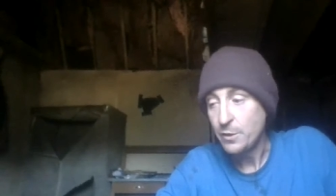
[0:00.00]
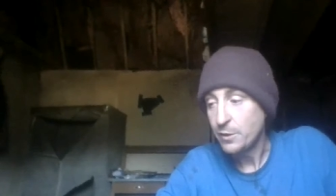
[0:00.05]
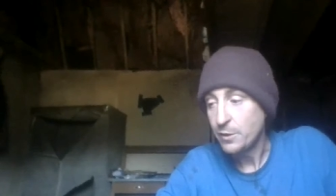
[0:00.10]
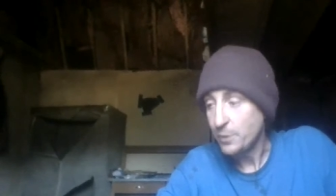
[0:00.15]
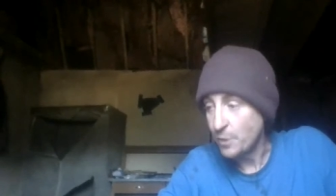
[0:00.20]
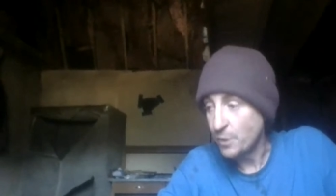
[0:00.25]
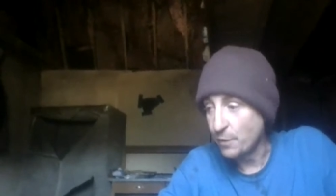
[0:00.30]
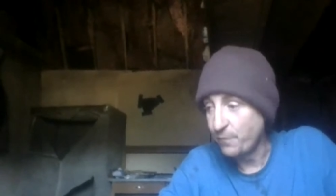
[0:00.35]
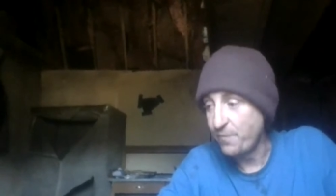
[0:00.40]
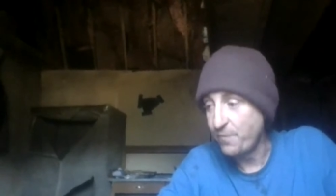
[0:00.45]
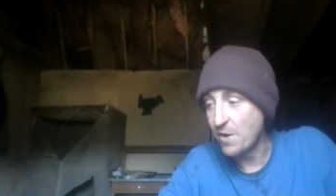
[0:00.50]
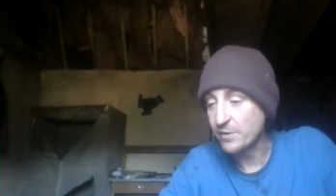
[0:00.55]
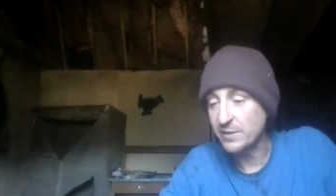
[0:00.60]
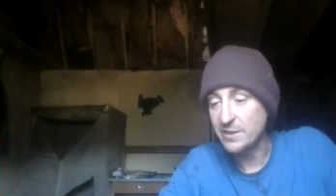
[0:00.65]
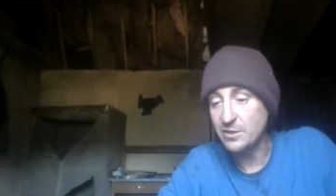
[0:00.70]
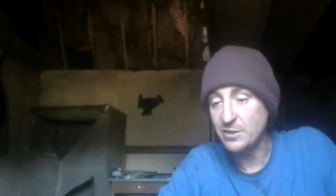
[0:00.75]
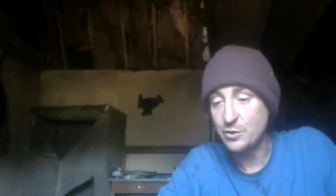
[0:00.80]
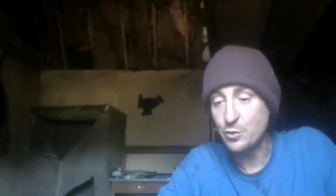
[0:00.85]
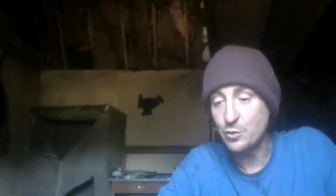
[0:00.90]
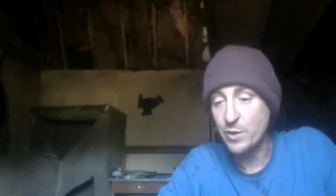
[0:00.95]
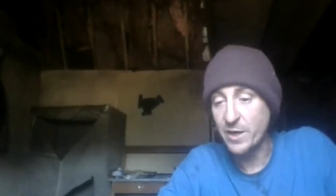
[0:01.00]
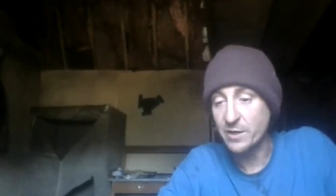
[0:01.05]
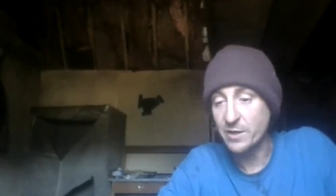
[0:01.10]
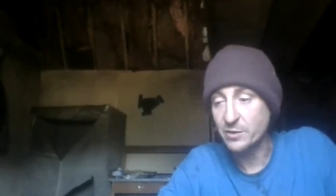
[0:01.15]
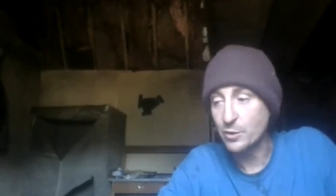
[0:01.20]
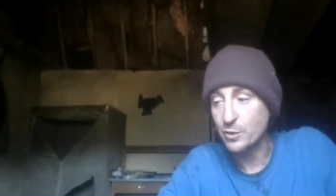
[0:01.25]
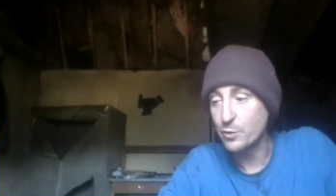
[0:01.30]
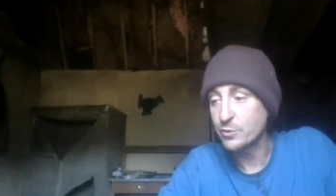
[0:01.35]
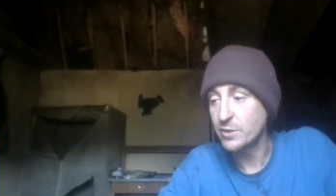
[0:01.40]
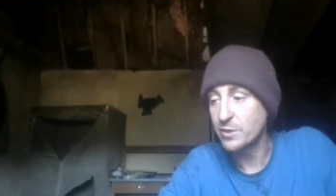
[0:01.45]
You know, fuck these two
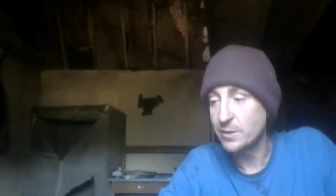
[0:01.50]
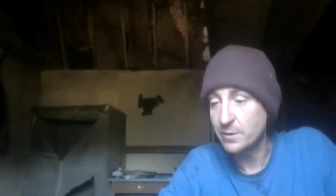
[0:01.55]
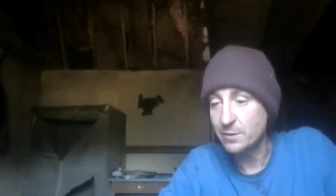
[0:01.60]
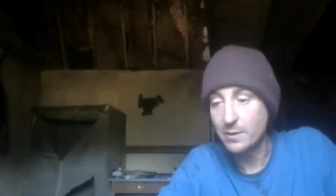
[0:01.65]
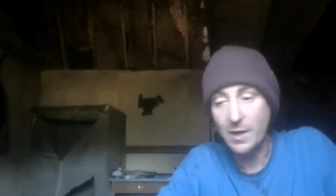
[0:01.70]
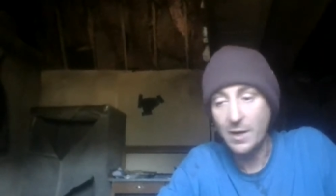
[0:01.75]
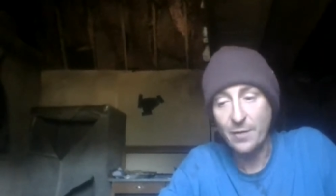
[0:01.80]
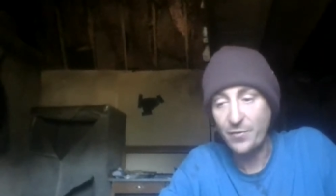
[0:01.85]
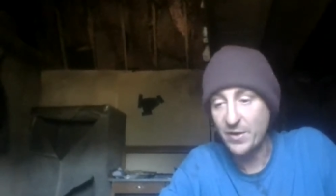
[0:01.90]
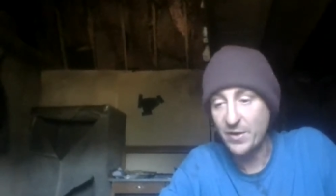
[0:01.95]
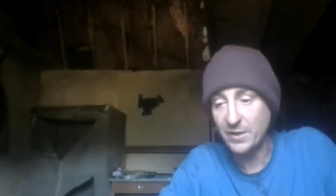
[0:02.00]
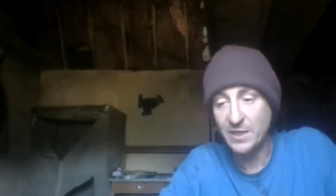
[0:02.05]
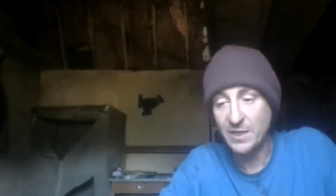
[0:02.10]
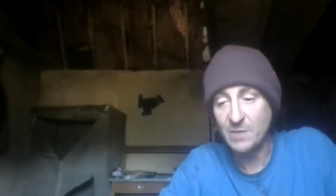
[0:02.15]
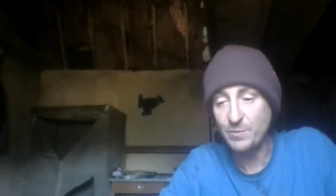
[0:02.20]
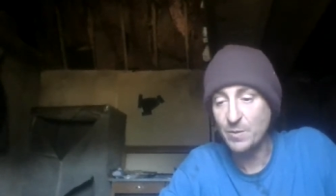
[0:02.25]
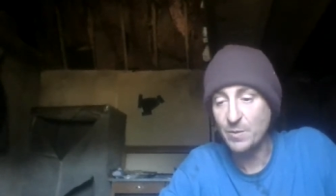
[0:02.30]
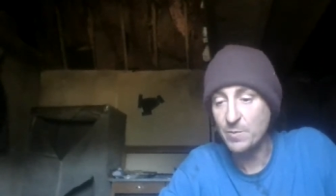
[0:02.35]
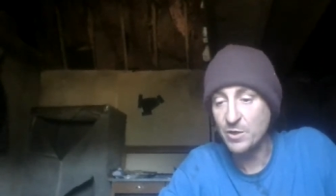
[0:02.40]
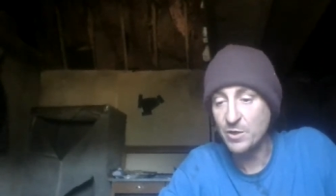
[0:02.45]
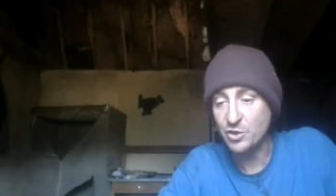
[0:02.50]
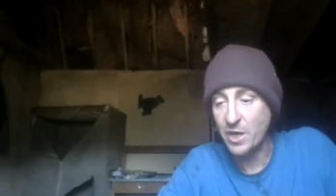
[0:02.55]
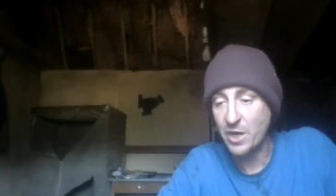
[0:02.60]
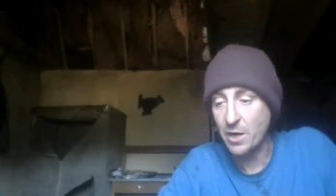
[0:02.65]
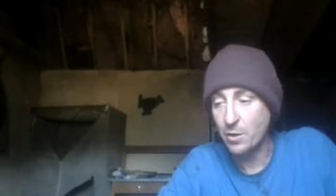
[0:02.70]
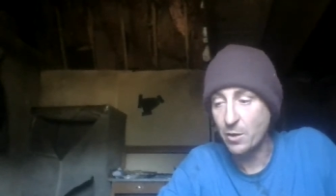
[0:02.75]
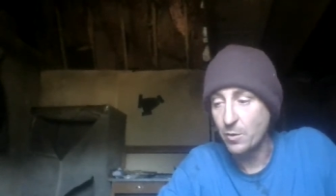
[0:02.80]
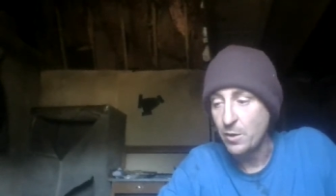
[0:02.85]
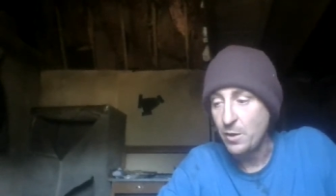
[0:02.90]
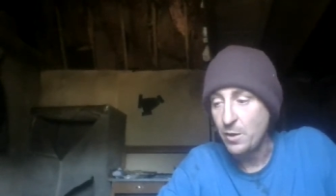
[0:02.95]
assholes, and I think keep them in
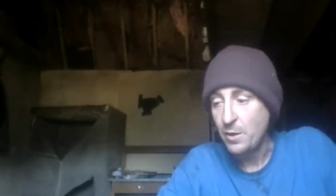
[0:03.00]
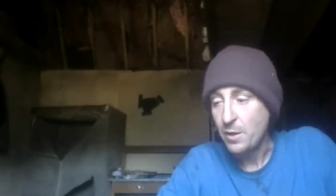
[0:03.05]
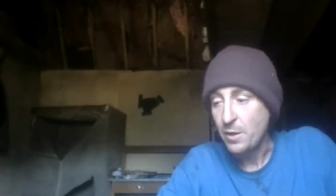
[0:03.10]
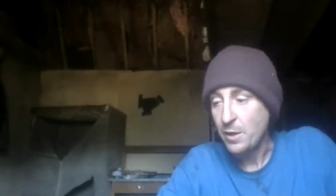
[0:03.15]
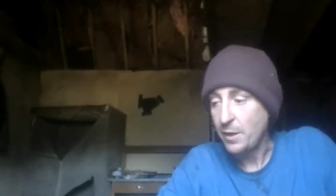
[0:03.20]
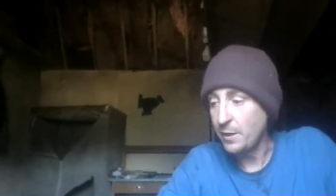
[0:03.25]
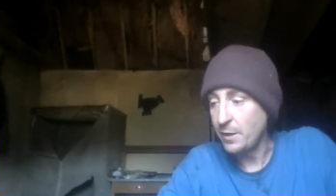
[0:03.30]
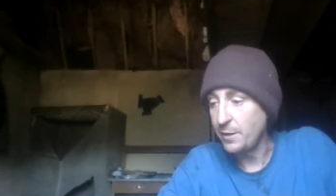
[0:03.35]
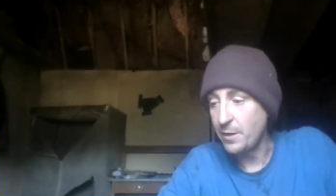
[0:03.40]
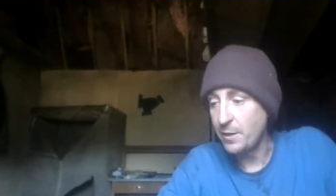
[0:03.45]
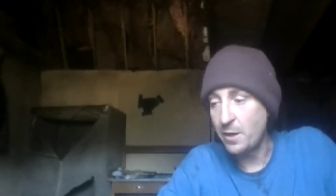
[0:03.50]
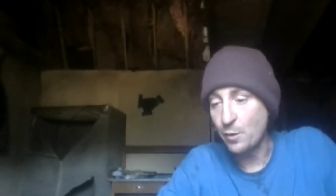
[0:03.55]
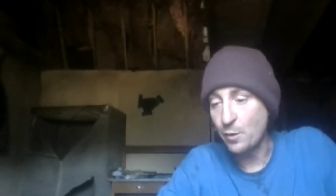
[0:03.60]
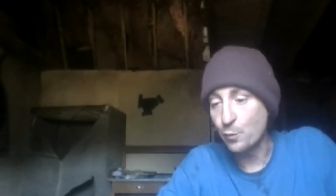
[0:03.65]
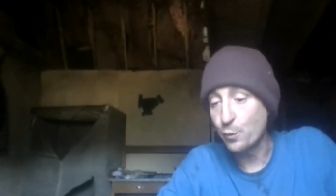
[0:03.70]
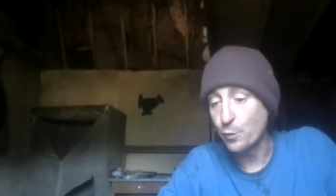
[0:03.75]
jail and uh,